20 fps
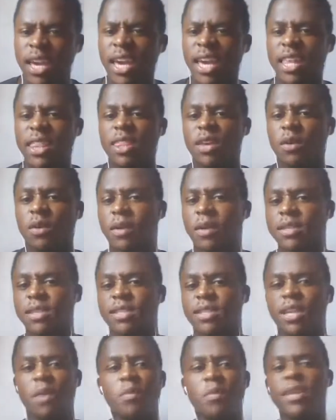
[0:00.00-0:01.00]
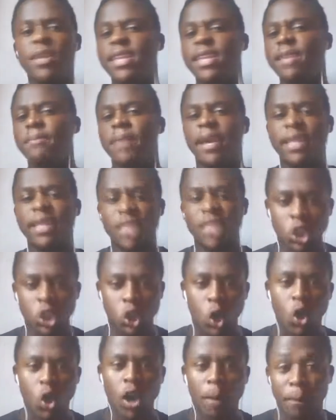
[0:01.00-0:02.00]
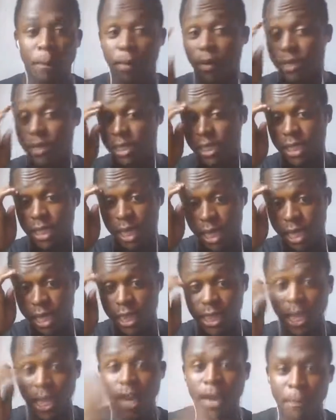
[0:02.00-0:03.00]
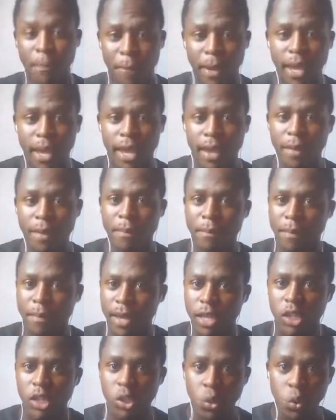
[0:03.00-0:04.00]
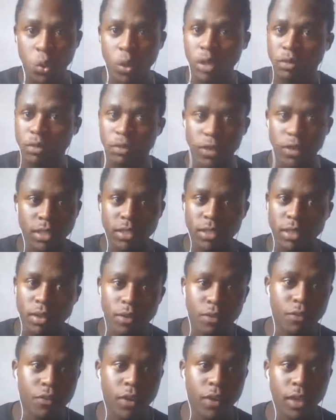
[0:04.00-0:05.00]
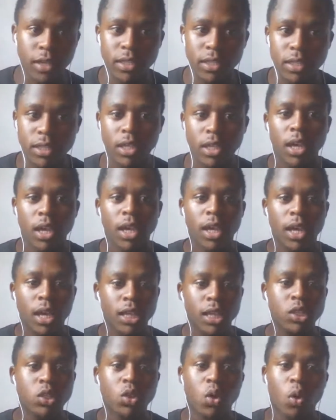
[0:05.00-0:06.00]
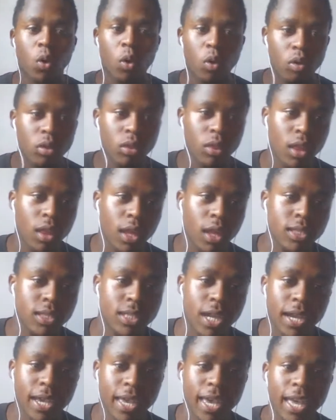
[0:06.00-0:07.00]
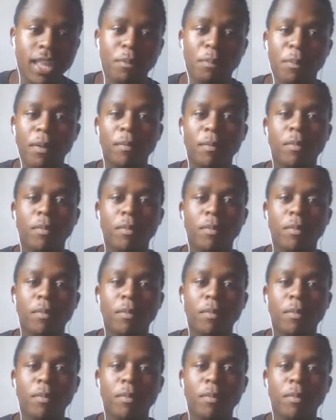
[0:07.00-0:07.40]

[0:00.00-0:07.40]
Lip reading: There was a time when he made the joke about the Empire man who at first affected his own attack, and people were like,